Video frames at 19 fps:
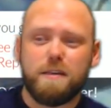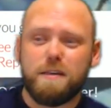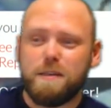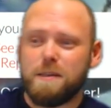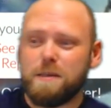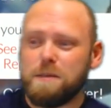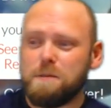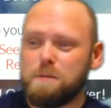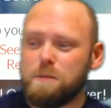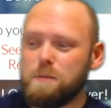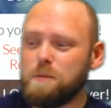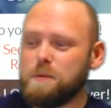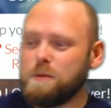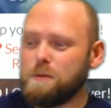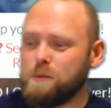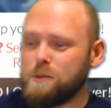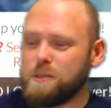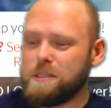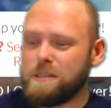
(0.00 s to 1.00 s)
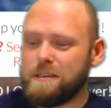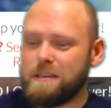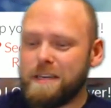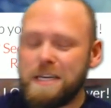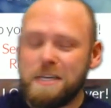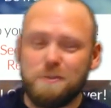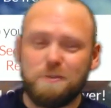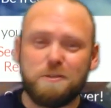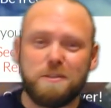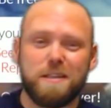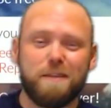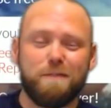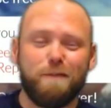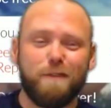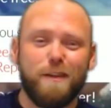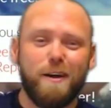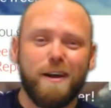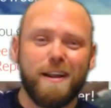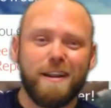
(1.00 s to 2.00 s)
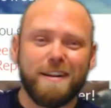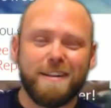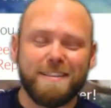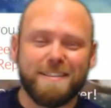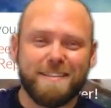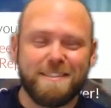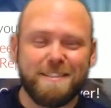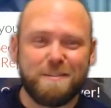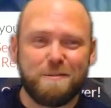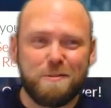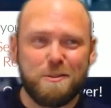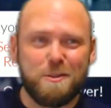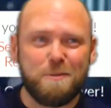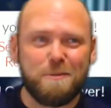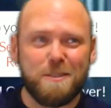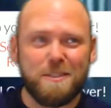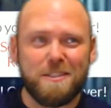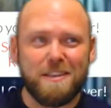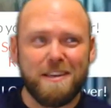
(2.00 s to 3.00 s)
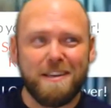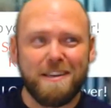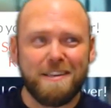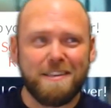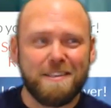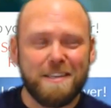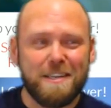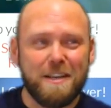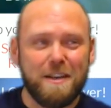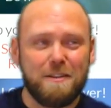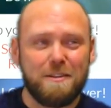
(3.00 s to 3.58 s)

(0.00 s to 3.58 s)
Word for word: um, it was an interesting flight, shall we say. It got